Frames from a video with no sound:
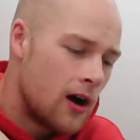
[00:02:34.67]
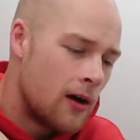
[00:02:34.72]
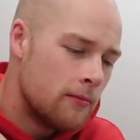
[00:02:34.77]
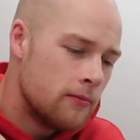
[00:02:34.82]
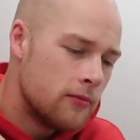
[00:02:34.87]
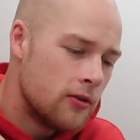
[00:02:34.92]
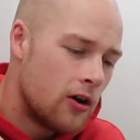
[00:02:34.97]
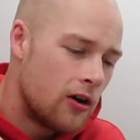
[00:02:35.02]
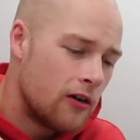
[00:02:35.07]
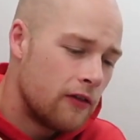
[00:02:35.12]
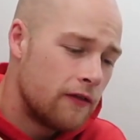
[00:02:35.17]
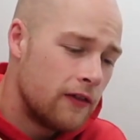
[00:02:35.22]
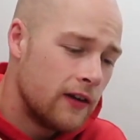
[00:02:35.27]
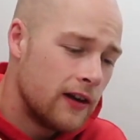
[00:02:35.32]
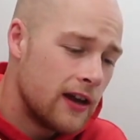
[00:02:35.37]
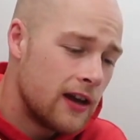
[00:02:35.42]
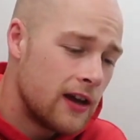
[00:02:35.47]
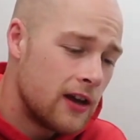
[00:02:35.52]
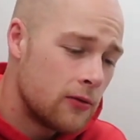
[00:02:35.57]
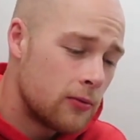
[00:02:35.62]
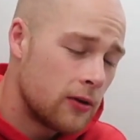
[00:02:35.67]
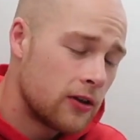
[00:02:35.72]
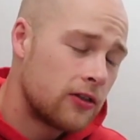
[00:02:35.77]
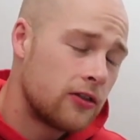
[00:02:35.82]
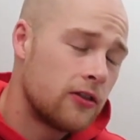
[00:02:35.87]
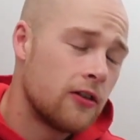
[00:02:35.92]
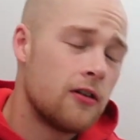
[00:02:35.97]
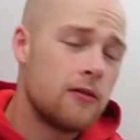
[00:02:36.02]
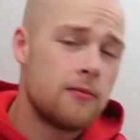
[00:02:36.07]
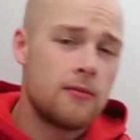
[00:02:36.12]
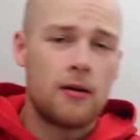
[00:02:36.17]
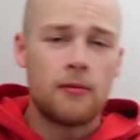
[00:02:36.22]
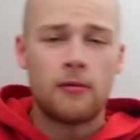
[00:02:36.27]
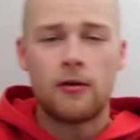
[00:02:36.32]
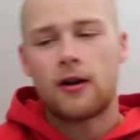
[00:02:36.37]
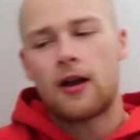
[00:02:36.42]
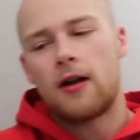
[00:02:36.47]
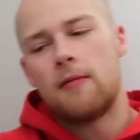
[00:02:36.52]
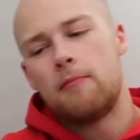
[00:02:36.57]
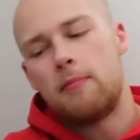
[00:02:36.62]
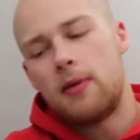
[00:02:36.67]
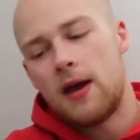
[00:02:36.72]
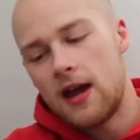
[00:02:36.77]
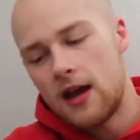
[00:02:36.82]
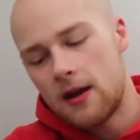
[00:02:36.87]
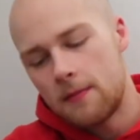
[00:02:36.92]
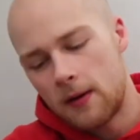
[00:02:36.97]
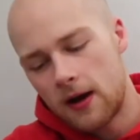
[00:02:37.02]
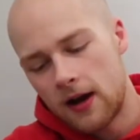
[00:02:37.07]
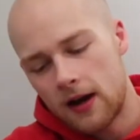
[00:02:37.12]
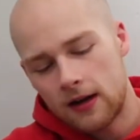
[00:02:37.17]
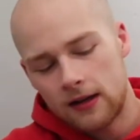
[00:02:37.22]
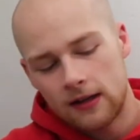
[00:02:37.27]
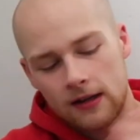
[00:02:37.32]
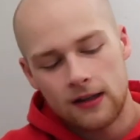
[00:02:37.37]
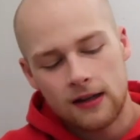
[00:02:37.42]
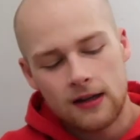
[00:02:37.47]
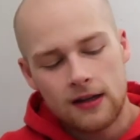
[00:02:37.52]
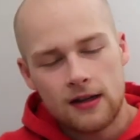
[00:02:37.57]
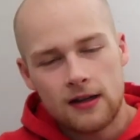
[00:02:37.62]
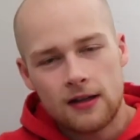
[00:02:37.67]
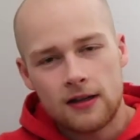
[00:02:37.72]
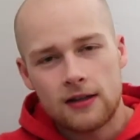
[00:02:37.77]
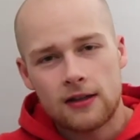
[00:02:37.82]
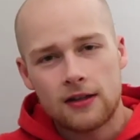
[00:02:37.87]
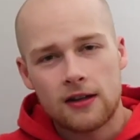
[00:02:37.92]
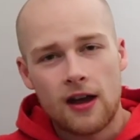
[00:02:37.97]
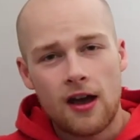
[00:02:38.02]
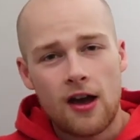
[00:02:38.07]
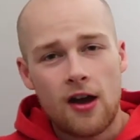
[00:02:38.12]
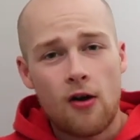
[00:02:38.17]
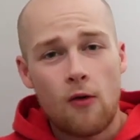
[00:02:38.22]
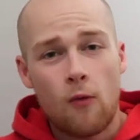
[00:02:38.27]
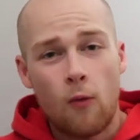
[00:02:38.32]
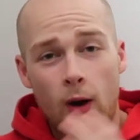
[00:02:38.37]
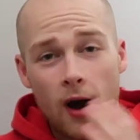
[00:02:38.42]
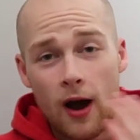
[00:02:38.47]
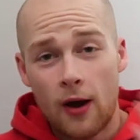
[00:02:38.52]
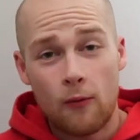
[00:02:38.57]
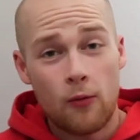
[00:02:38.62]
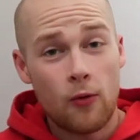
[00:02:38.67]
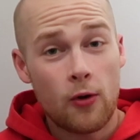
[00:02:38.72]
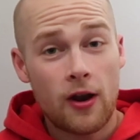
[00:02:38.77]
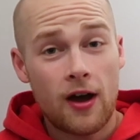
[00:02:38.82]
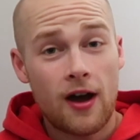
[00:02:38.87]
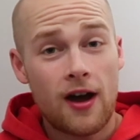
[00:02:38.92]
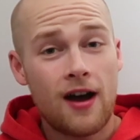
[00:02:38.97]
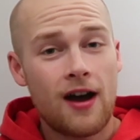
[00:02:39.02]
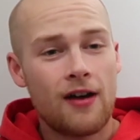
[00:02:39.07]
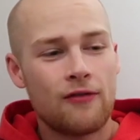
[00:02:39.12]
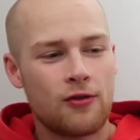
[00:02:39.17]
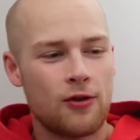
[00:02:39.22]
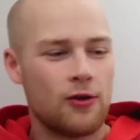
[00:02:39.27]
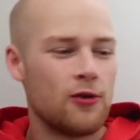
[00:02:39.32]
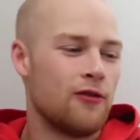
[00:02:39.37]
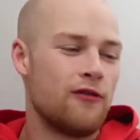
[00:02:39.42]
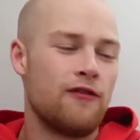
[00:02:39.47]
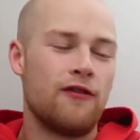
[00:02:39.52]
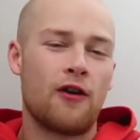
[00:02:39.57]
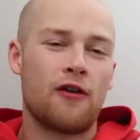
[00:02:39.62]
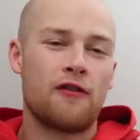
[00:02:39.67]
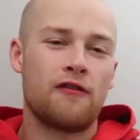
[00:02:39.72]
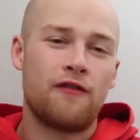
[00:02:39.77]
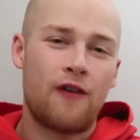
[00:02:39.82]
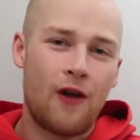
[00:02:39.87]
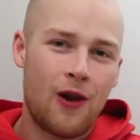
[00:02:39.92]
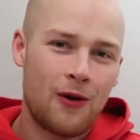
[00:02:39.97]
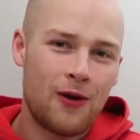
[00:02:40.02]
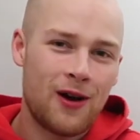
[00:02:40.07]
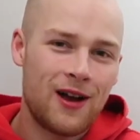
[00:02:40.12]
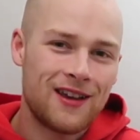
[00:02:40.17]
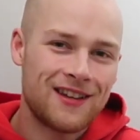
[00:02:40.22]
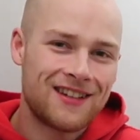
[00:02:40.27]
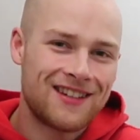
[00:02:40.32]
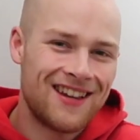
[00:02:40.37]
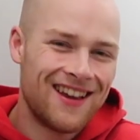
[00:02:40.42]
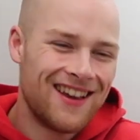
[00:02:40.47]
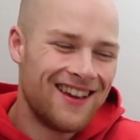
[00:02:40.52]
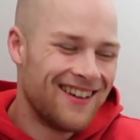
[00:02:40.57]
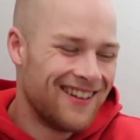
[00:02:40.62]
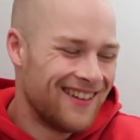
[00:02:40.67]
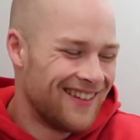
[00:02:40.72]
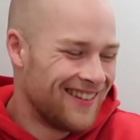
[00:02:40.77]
I'm not affiliated with them. I'm not getting paid by any of these. Why would I? I've got no fucking followers.